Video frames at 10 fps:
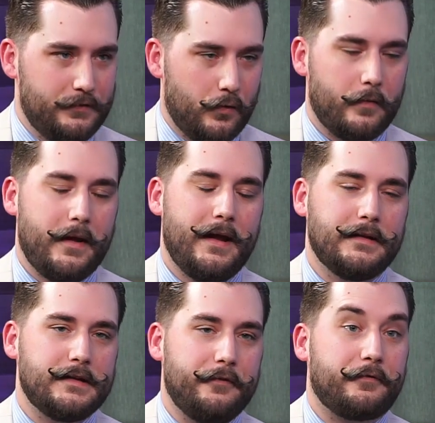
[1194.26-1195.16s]
Dormé. Yes.
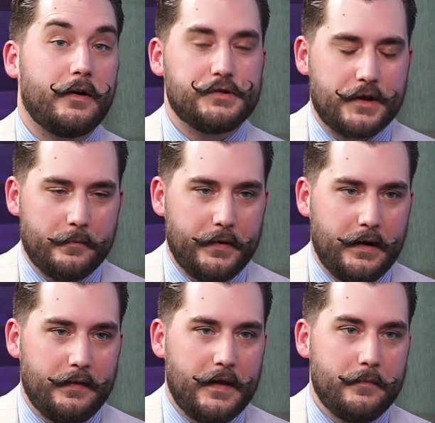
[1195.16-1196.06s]
It's a French
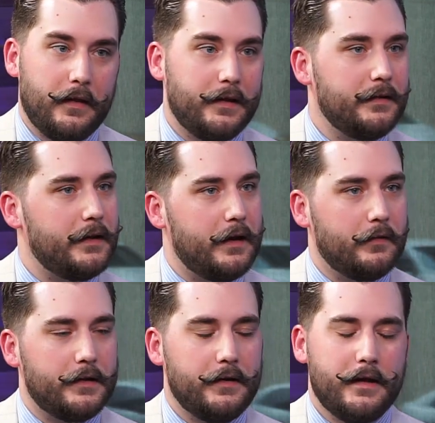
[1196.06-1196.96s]
company, and they mill it in
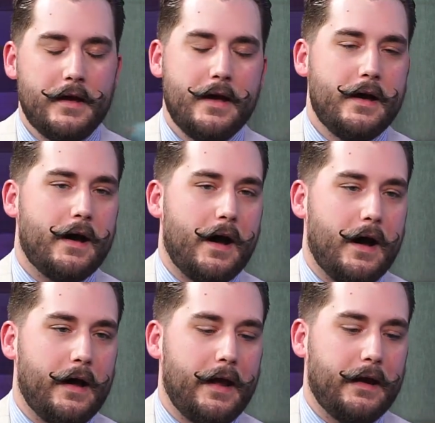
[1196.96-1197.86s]
England.
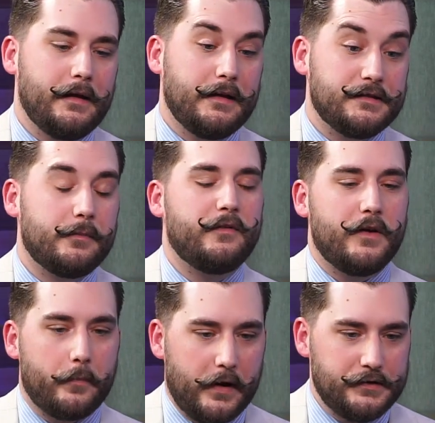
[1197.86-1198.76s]
And some of
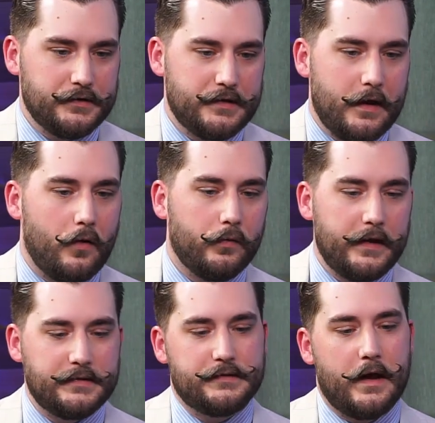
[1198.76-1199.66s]
their bunches, they
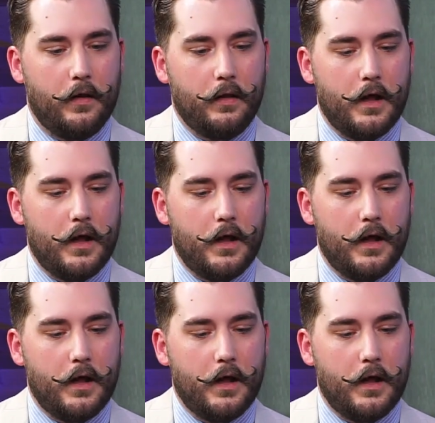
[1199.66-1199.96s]
only sell